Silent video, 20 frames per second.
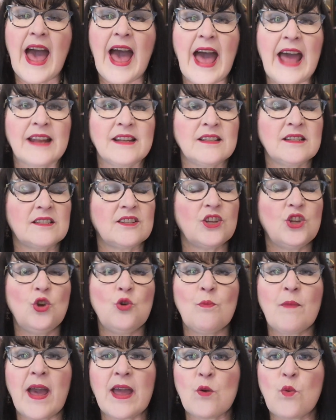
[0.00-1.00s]
And
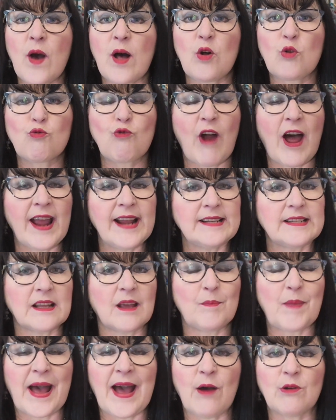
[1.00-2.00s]
you may well write
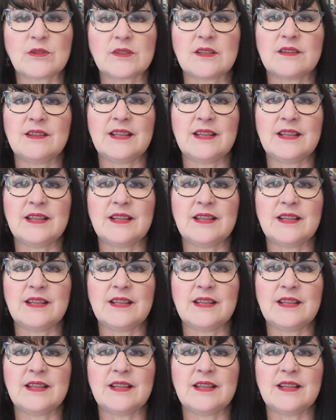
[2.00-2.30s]
about